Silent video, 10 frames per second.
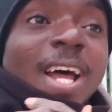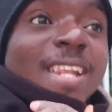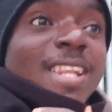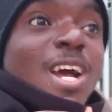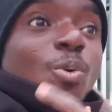
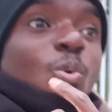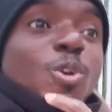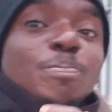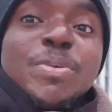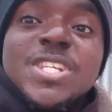And now
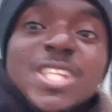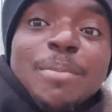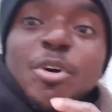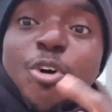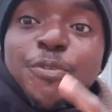what pissed
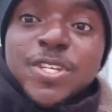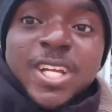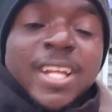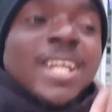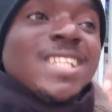them off
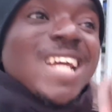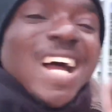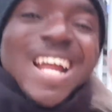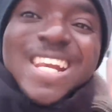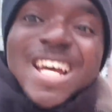is that they
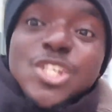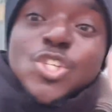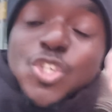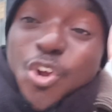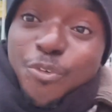are not
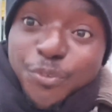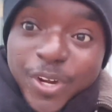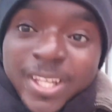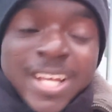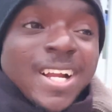
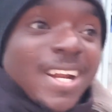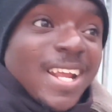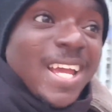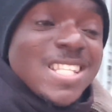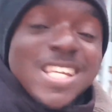suffering
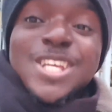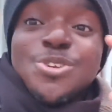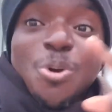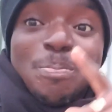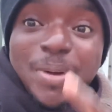right
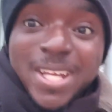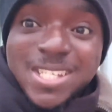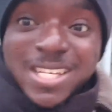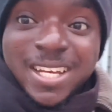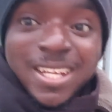in your
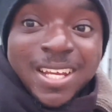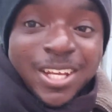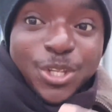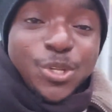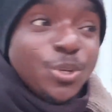presence.
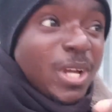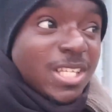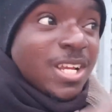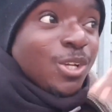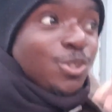
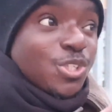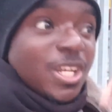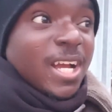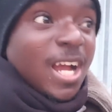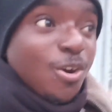You
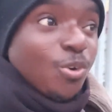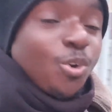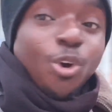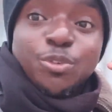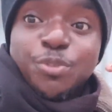see how
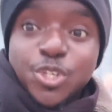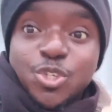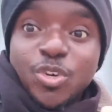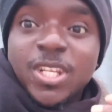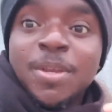God
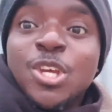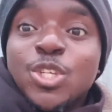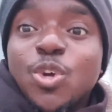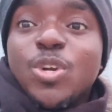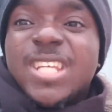frustrated them.
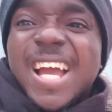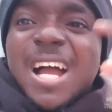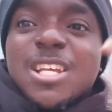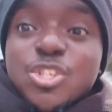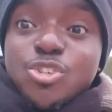So they
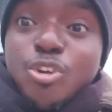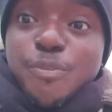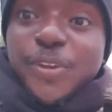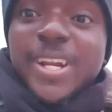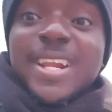are
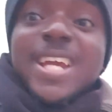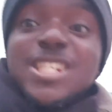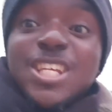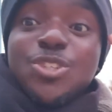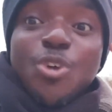suffering
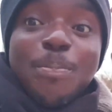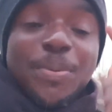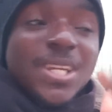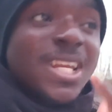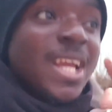right in your
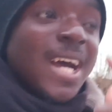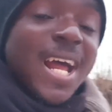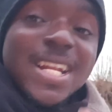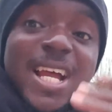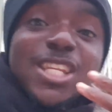presence,
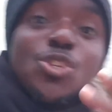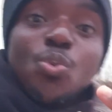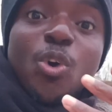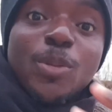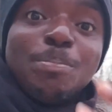and that is
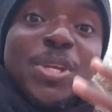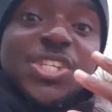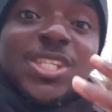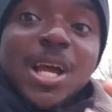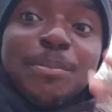what
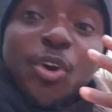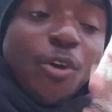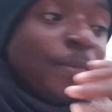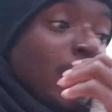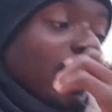pissed them
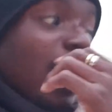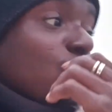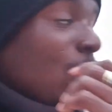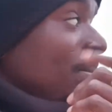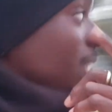off.
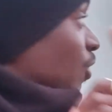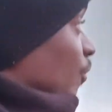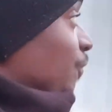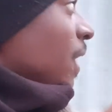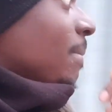That's why many
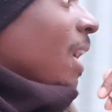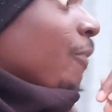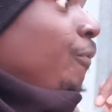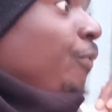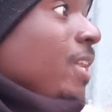of them
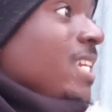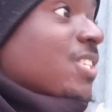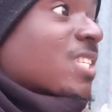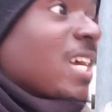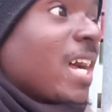are
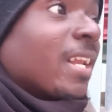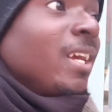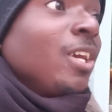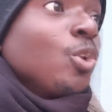feeling sad